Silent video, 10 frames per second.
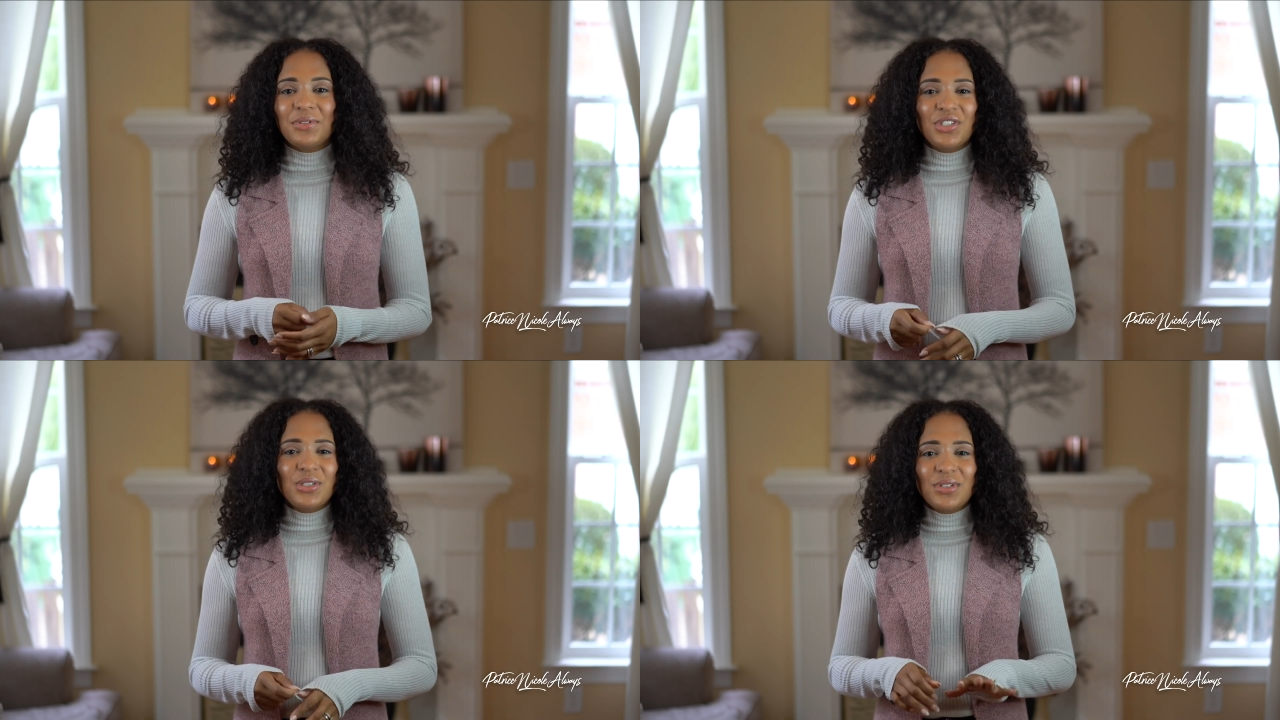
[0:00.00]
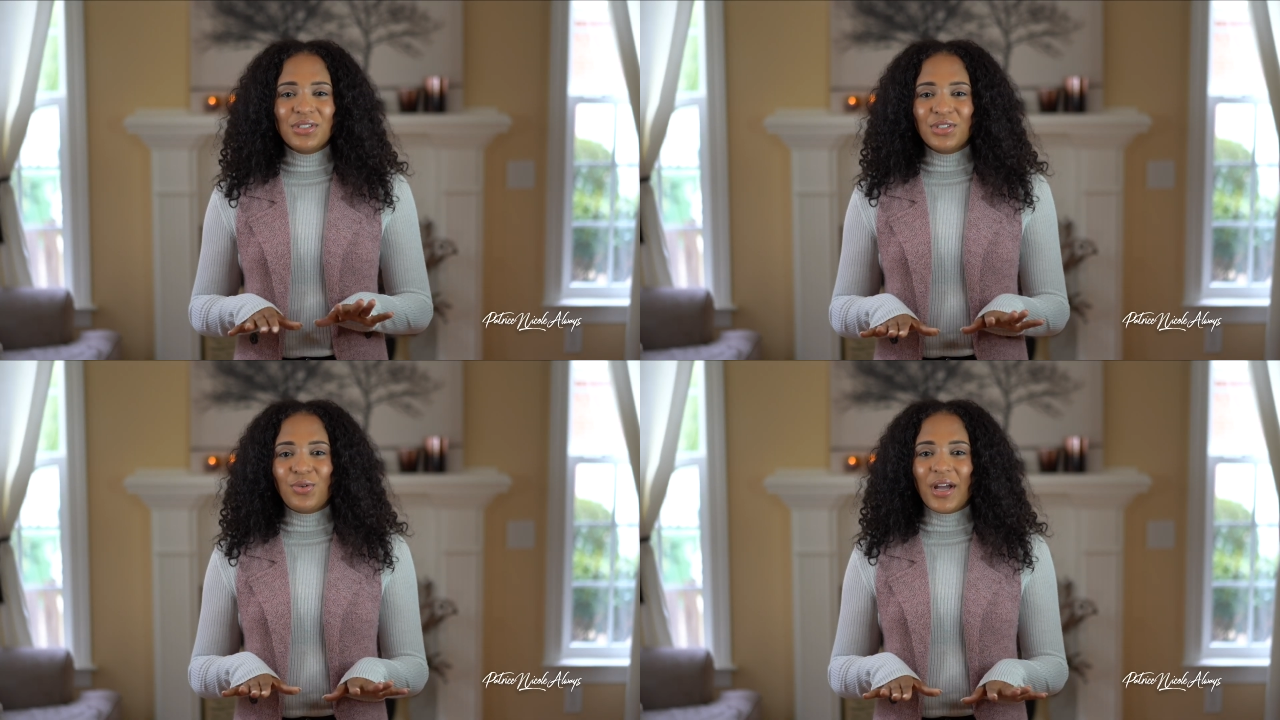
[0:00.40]
but just
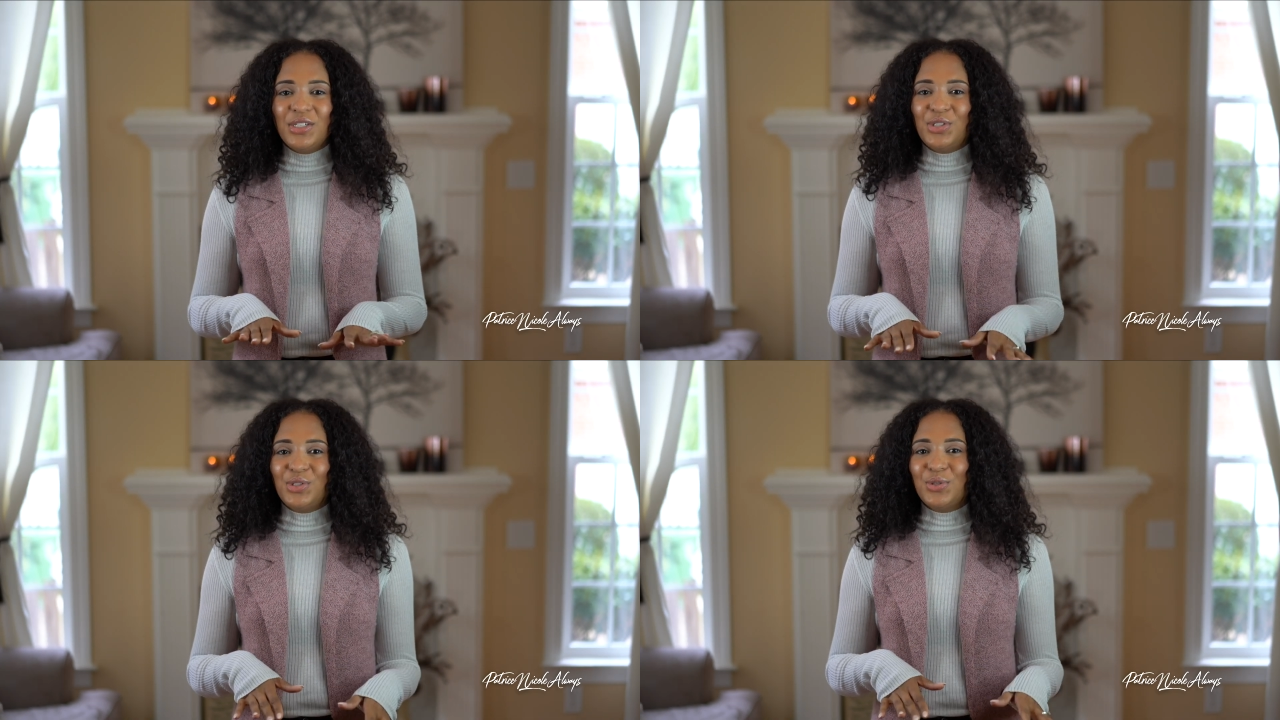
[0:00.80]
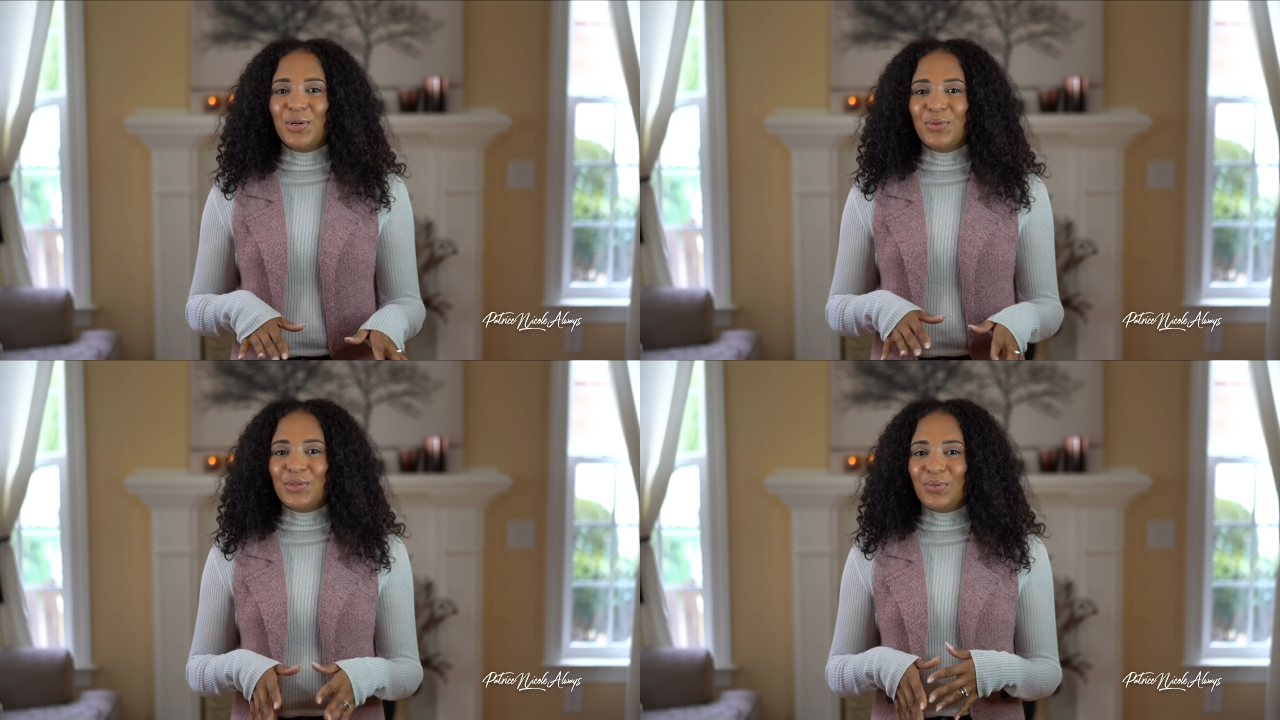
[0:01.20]
wasn't quite
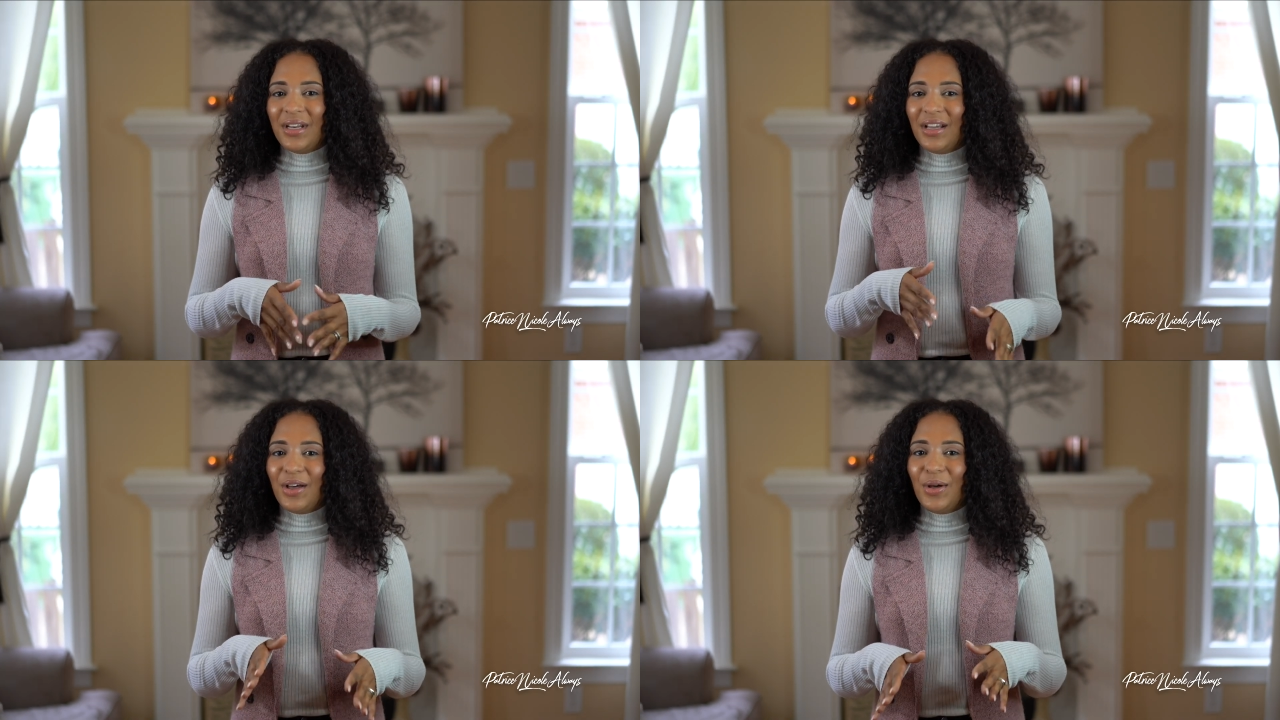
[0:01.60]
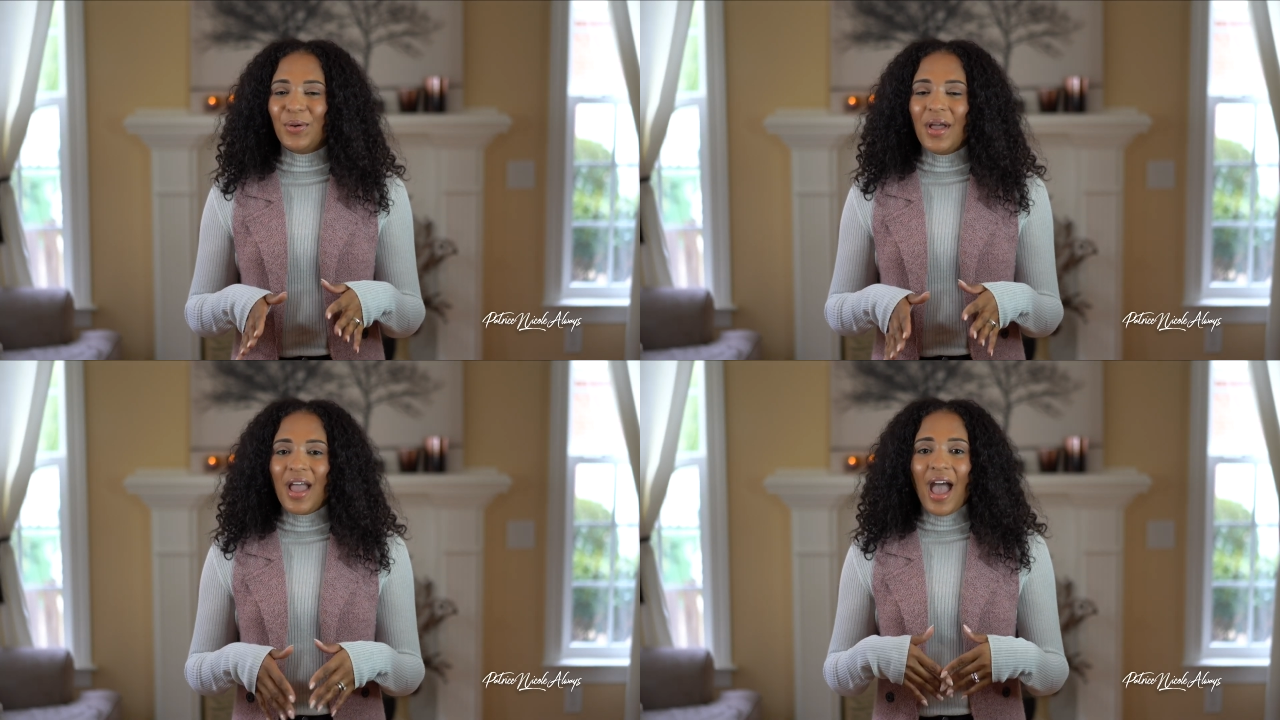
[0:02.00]
sure which way to
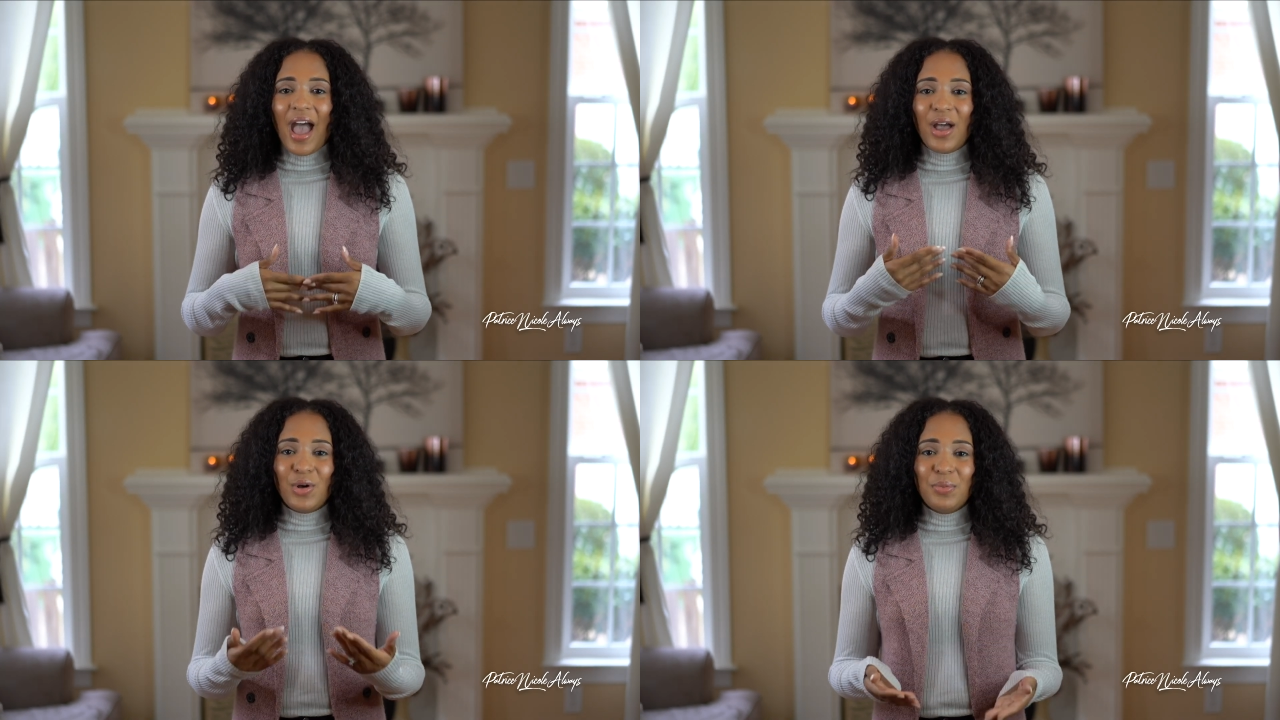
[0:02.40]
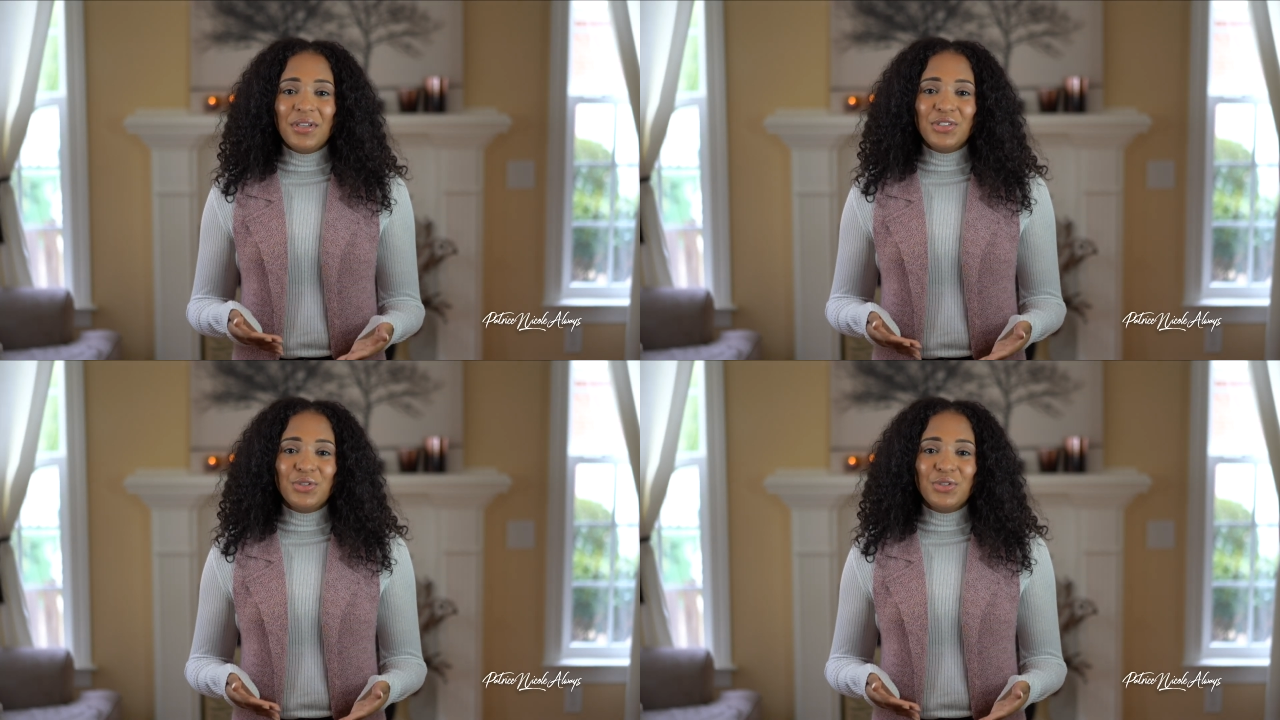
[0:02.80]
go, I hope that you